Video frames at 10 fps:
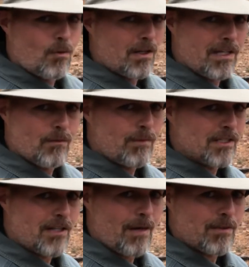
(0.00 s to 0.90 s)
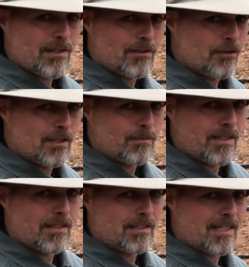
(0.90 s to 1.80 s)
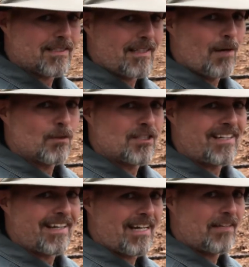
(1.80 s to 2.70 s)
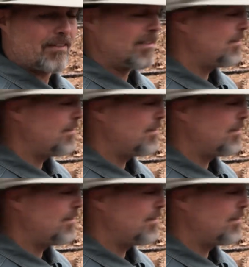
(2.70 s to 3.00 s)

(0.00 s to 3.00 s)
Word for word: to what it did when me and Sam was here, trust me. Because like I said, that was tick heaven.